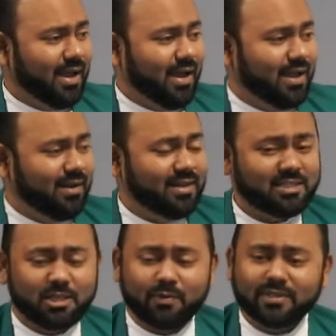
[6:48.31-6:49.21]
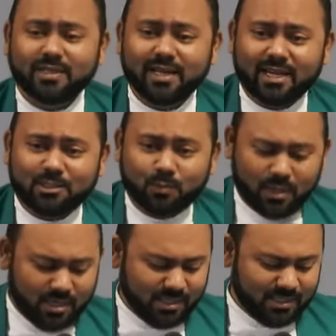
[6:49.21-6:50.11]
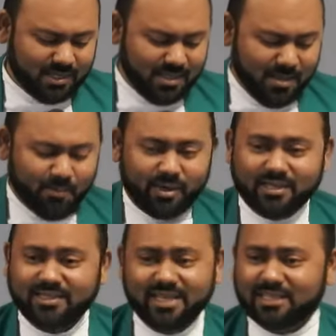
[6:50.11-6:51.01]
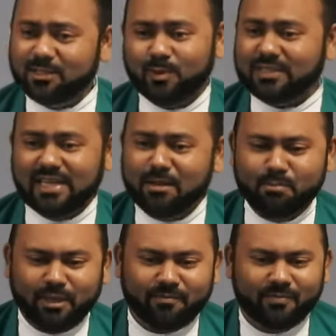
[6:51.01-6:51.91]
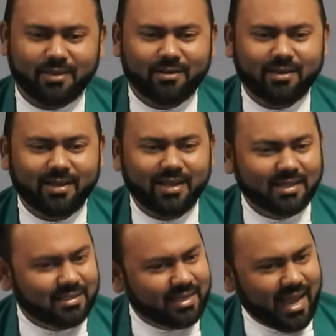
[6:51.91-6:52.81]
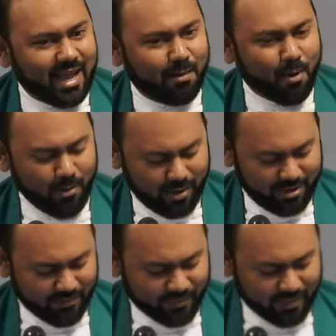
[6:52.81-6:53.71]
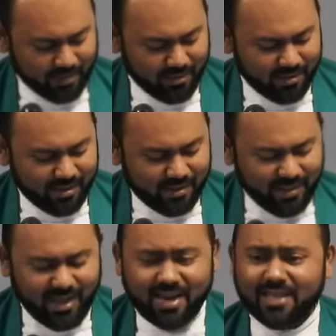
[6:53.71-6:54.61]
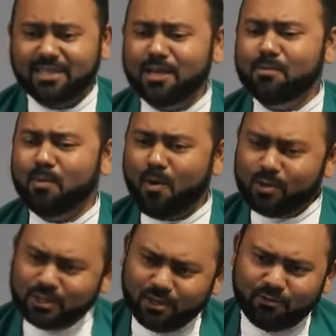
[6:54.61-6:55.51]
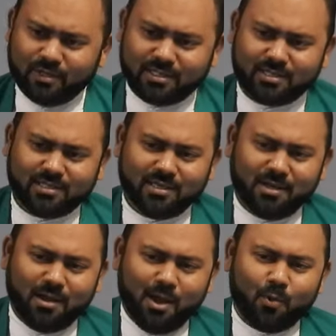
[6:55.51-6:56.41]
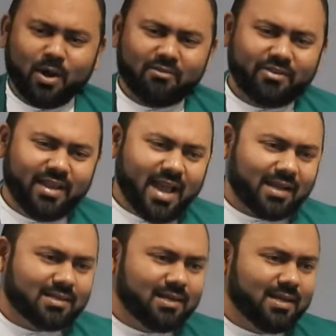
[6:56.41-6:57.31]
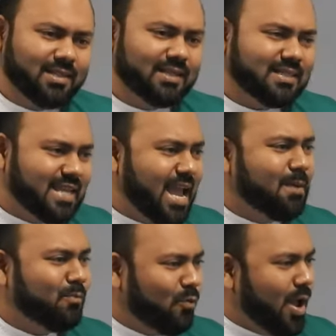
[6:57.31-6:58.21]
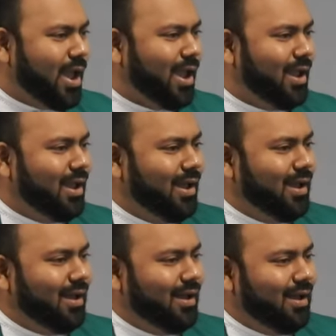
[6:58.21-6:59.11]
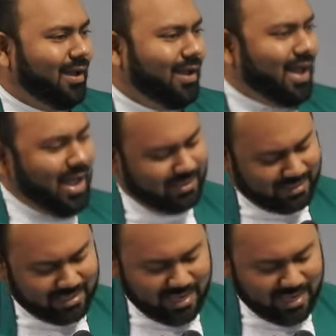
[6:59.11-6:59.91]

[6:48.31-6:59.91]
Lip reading: and the situation gets worse because Jesus was sleeping. You know, he doesn't care about it. You know, and I think most of us would have reacted in the same way as the